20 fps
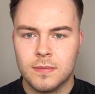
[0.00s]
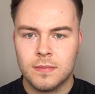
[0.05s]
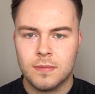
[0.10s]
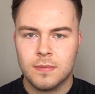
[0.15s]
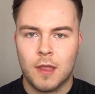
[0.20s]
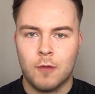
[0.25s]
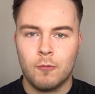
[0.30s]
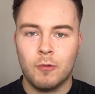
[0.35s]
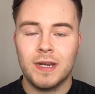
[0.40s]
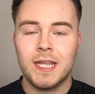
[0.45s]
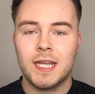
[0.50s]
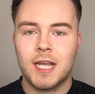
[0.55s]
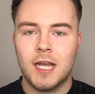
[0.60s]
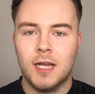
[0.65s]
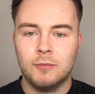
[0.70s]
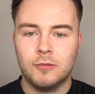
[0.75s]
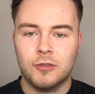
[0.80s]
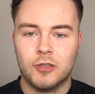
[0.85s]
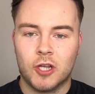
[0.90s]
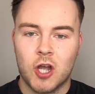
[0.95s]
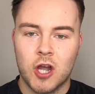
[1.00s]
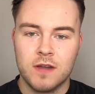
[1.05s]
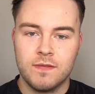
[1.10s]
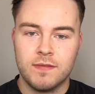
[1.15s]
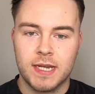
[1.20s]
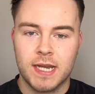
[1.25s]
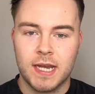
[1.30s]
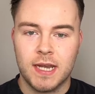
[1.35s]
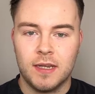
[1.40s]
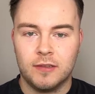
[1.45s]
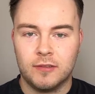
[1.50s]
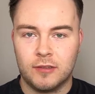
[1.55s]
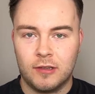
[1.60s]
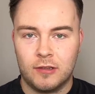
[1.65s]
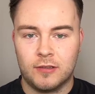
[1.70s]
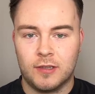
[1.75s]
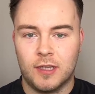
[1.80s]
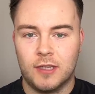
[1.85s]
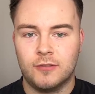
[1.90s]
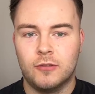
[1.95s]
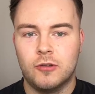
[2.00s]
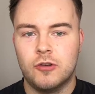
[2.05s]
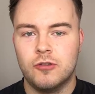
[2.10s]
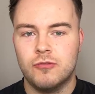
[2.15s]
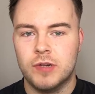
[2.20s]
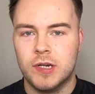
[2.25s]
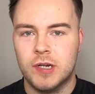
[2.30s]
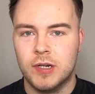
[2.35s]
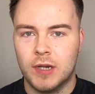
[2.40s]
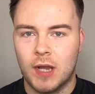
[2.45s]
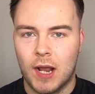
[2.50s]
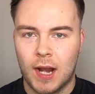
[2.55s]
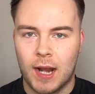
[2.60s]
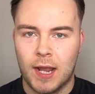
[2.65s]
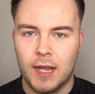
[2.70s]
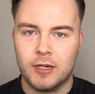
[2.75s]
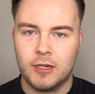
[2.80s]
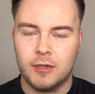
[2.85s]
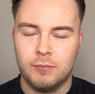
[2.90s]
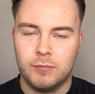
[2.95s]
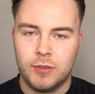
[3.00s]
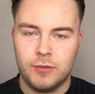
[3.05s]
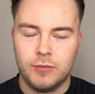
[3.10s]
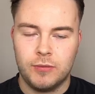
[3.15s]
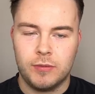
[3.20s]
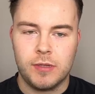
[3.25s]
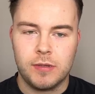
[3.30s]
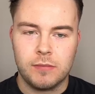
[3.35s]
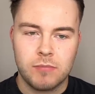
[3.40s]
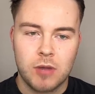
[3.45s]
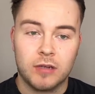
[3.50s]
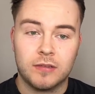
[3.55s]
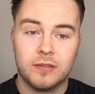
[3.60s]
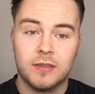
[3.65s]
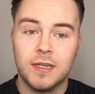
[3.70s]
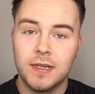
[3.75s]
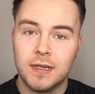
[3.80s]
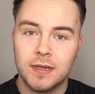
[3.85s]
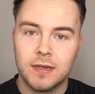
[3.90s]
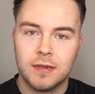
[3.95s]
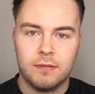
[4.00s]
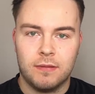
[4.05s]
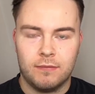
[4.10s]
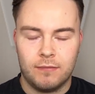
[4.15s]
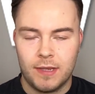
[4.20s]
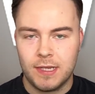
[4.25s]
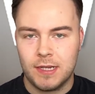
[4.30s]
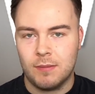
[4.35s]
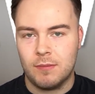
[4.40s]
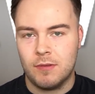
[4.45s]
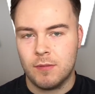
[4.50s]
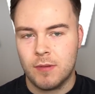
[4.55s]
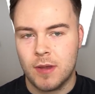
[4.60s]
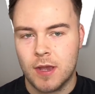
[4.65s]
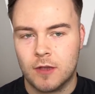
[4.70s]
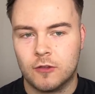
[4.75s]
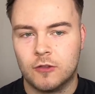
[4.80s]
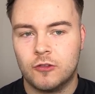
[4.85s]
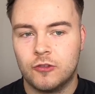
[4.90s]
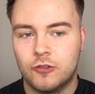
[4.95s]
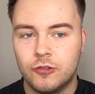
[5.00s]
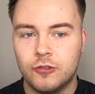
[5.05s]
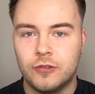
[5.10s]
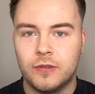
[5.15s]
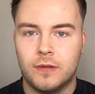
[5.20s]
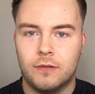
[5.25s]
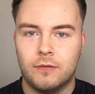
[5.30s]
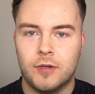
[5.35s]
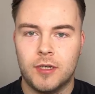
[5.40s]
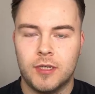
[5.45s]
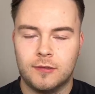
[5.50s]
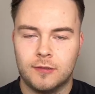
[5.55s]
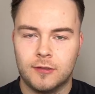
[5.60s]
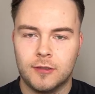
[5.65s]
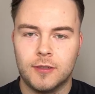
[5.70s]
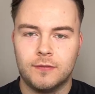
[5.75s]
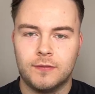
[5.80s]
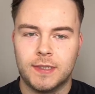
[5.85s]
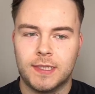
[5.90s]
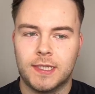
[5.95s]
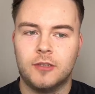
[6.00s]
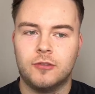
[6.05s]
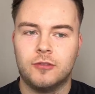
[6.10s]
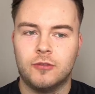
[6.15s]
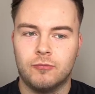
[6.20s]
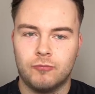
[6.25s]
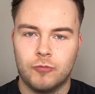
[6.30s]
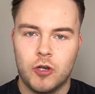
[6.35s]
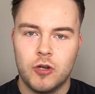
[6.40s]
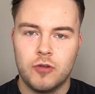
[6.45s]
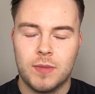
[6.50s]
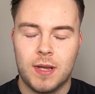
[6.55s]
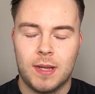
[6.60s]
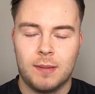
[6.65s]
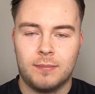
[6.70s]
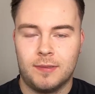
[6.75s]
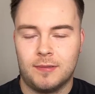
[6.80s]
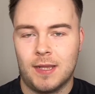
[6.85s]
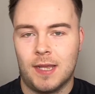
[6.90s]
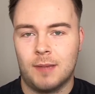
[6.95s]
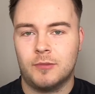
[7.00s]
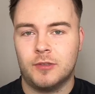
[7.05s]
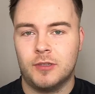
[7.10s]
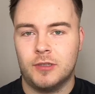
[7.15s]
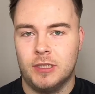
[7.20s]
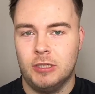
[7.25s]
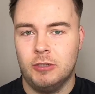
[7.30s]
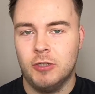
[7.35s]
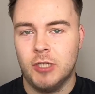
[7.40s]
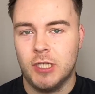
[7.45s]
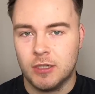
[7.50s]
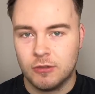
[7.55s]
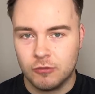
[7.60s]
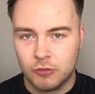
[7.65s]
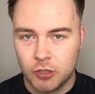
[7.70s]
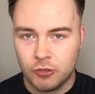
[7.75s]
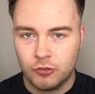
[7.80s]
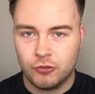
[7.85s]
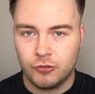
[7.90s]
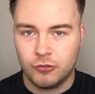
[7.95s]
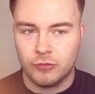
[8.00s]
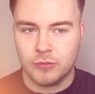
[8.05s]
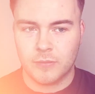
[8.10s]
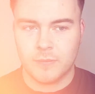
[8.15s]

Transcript: Now, when it comes to carving out a successful career in cloud computing, particularly with A W S, choosing the right certification roadmap is absolutely crucial.